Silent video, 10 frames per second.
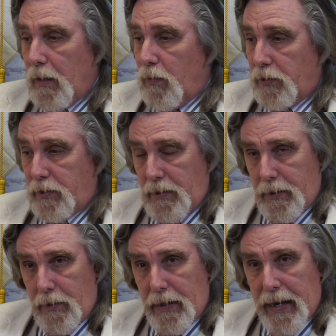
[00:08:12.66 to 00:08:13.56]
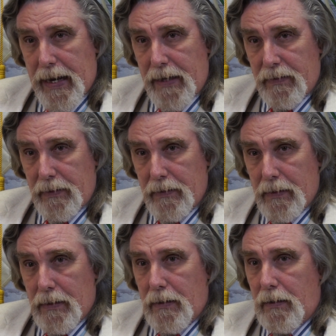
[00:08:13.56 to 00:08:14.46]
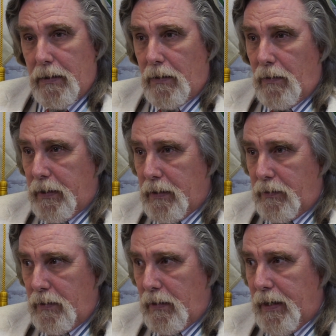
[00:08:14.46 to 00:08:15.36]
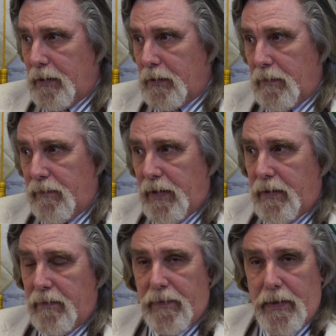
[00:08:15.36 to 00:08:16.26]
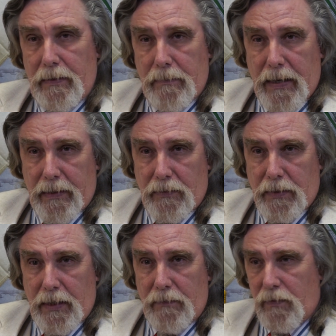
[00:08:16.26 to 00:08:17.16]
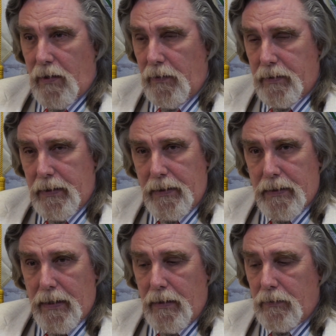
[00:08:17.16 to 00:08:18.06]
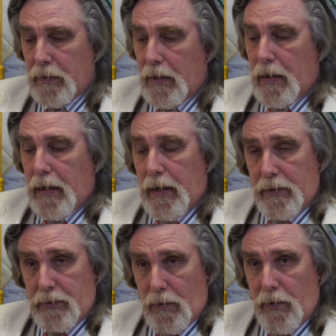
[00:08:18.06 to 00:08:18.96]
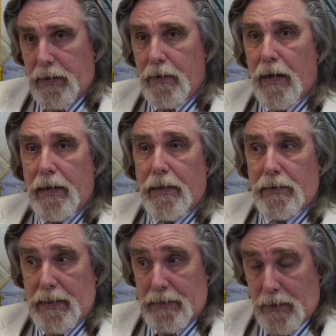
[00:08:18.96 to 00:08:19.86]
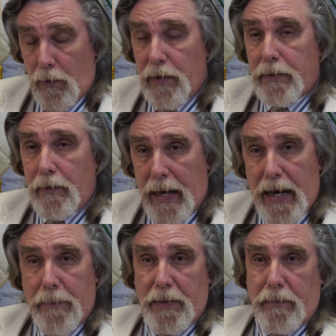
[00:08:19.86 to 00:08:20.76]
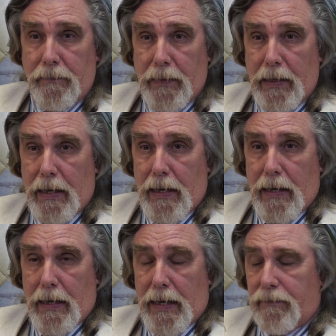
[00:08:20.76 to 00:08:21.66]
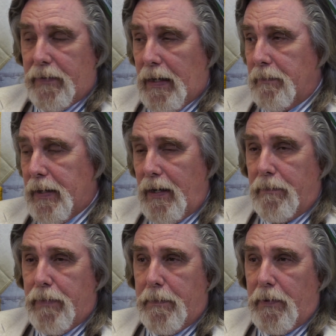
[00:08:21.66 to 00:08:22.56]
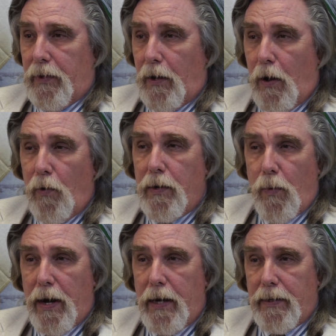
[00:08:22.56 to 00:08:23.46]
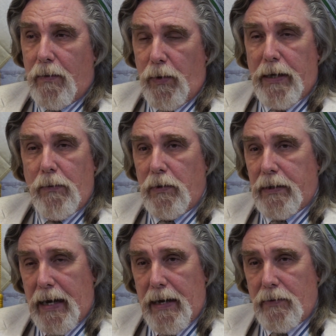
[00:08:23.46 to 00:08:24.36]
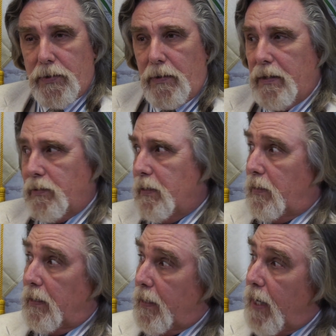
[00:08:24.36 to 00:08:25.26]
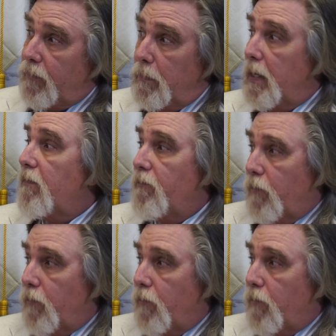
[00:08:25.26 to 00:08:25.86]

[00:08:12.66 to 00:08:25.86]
We're still going to have it. Look at your latest Confederate Veteran magazine for all the details. It's going to happen. I'm telling people the only way that we would cancel is if the government